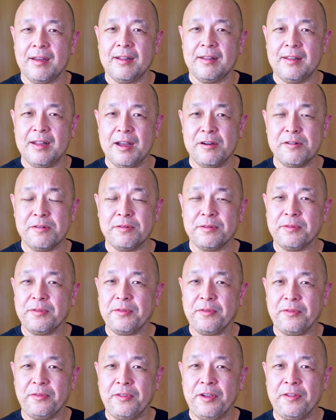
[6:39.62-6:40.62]
Now,
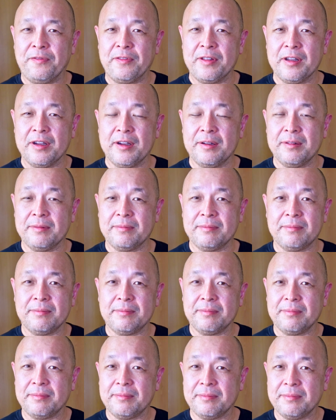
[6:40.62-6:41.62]
with the
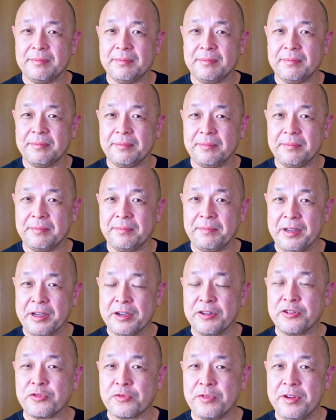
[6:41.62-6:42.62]

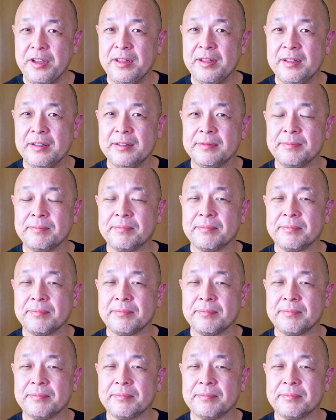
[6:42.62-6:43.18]
bigger screen,